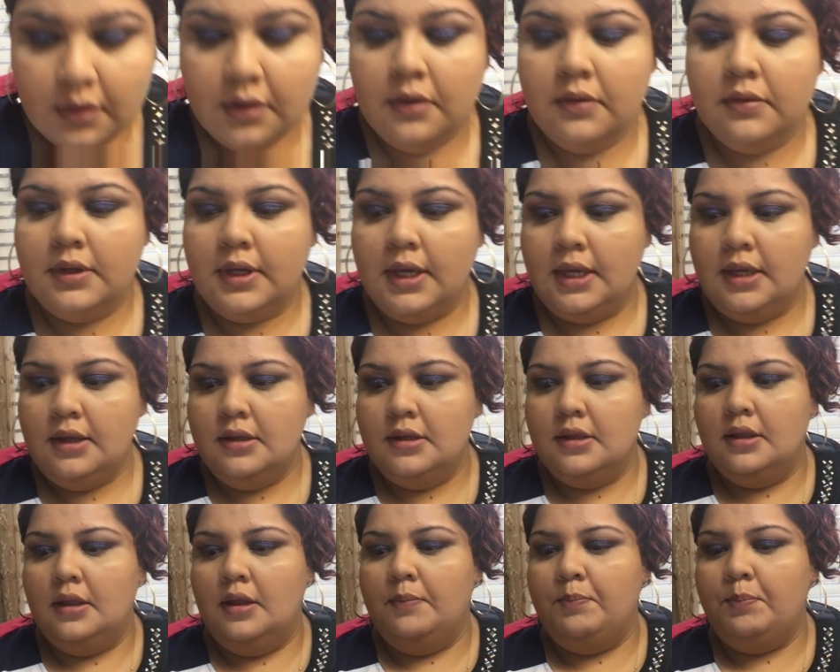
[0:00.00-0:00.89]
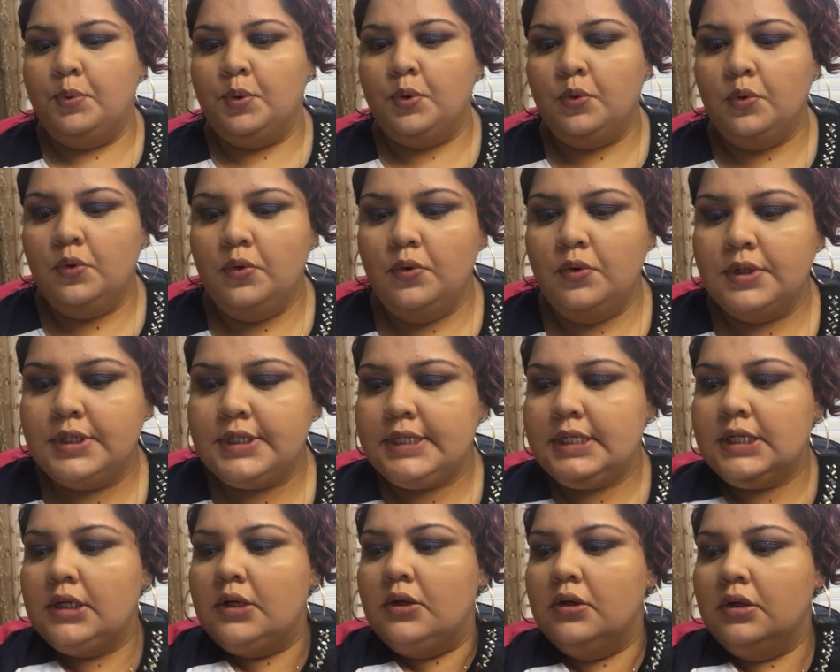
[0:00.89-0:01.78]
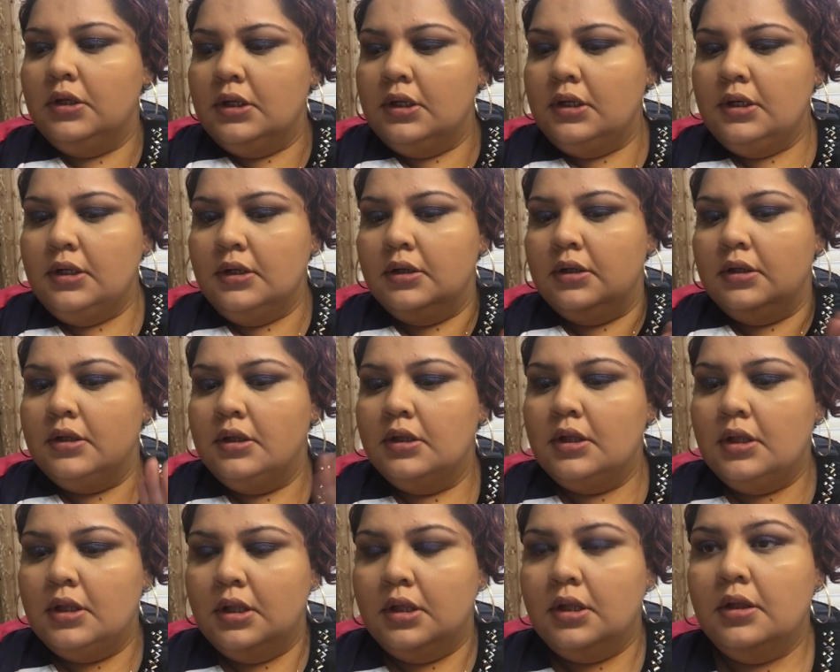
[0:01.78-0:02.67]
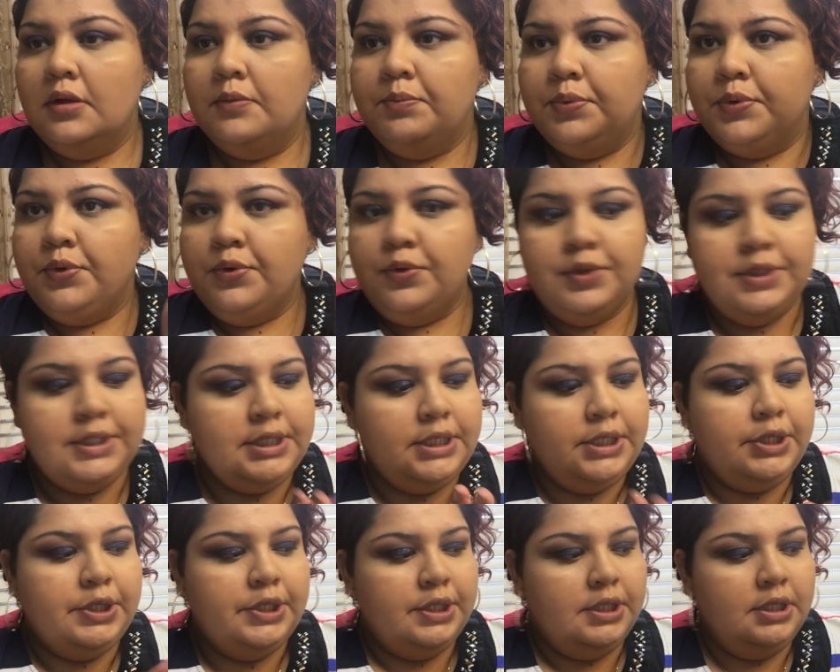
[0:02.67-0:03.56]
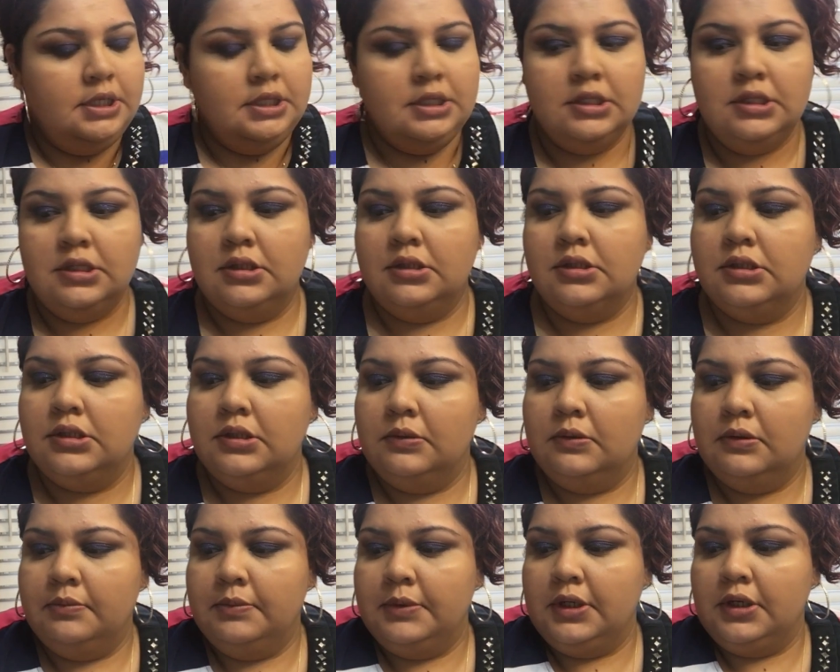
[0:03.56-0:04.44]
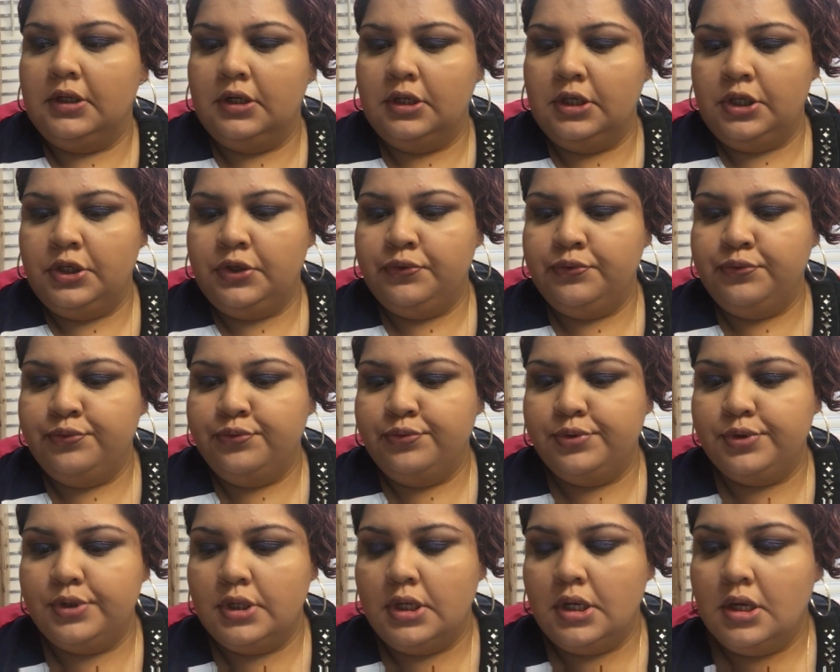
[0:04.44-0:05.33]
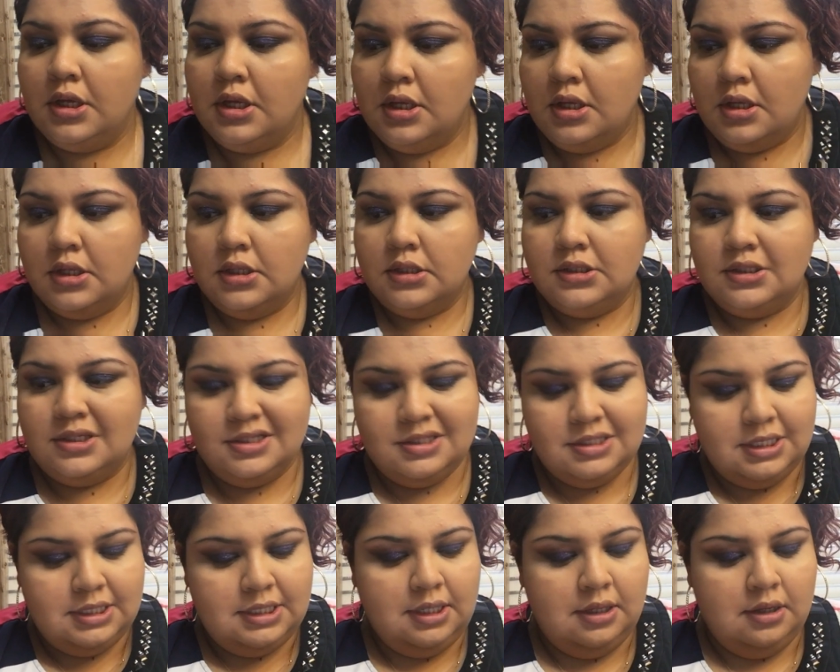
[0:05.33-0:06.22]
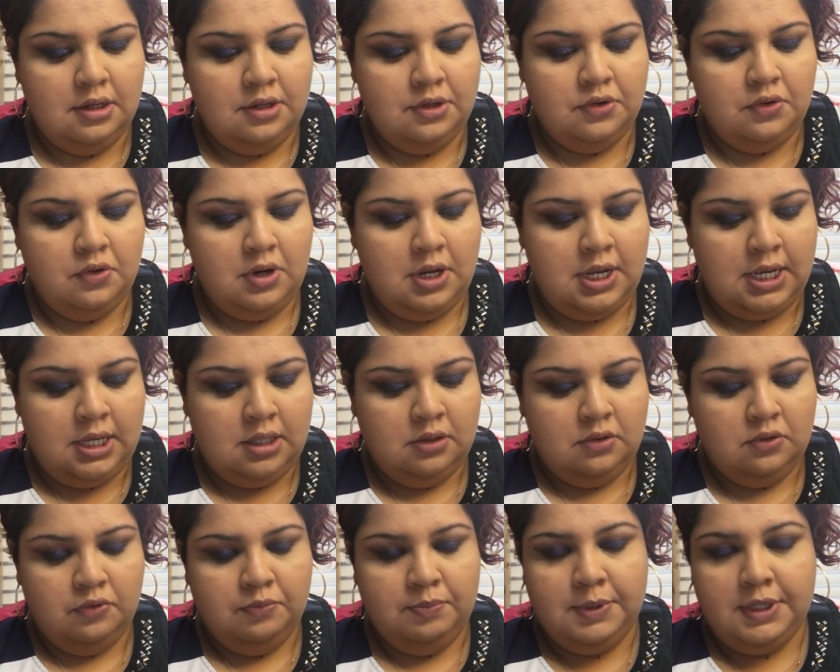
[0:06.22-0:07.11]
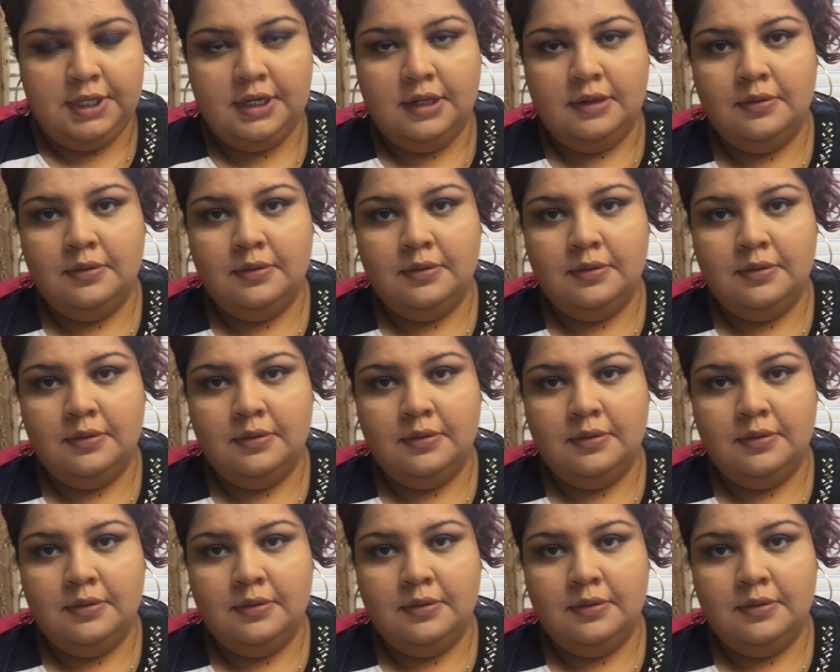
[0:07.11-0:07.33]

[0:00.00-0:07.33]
Okay, pretty good. Pretty good. So what am I gonna use to set the under eye a little bit?